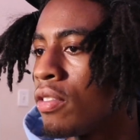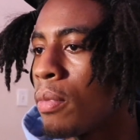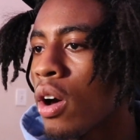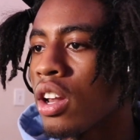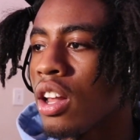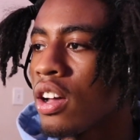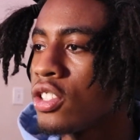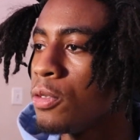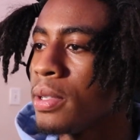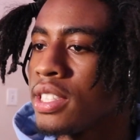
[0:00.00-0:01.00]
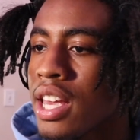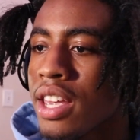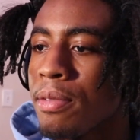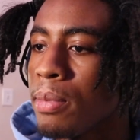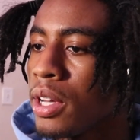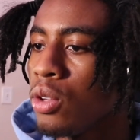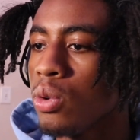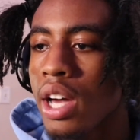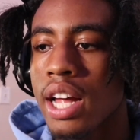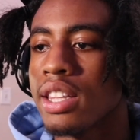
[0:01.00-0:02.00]
All the losses you're taking, but you
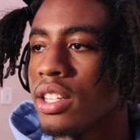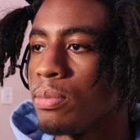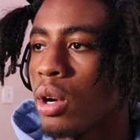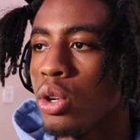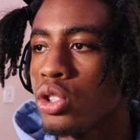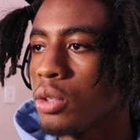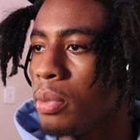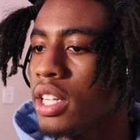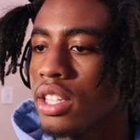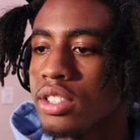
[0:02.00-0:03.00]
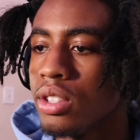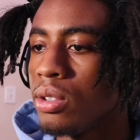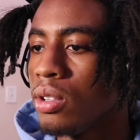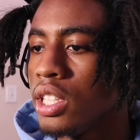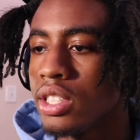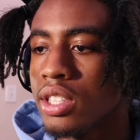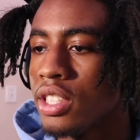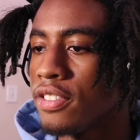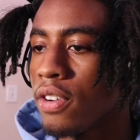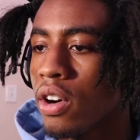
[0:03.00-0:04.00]
got Same. this, bro. You should beat this dude. He's,
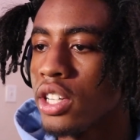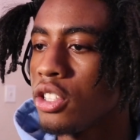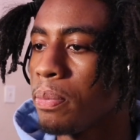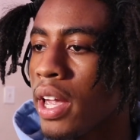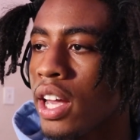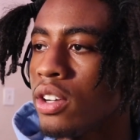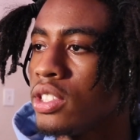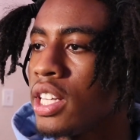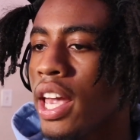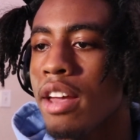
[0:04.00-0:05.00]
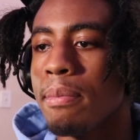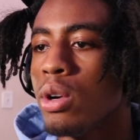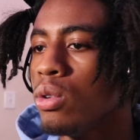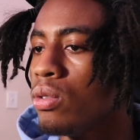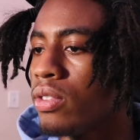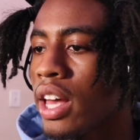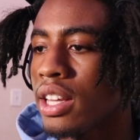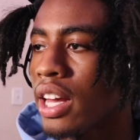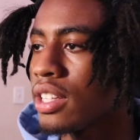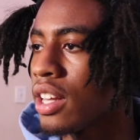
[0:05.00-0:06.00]
he's 400 pounds. He can't move
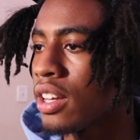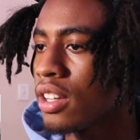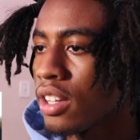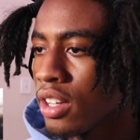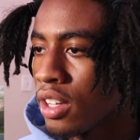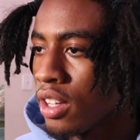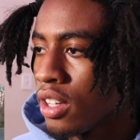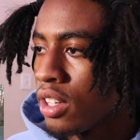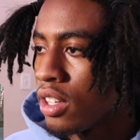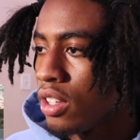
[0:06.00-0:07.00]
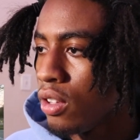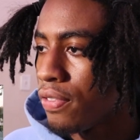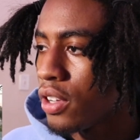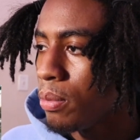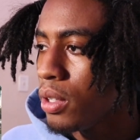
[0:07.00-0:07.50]
that like that. Oh, man. You feel